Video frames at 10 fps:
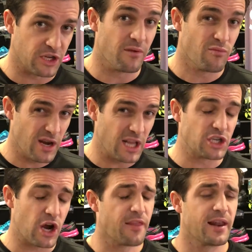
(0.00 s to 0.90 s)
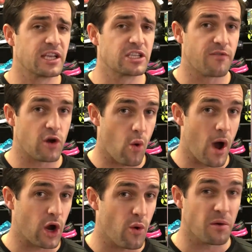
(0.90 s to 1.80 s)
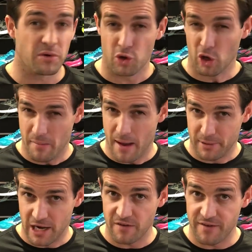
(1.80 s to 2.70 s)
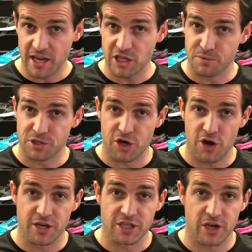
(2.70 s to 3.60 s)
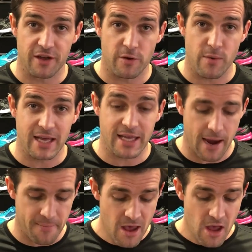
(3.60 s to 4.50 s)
So really turning the legs over quite quick. We're talking about plenty of energy return inside their running game.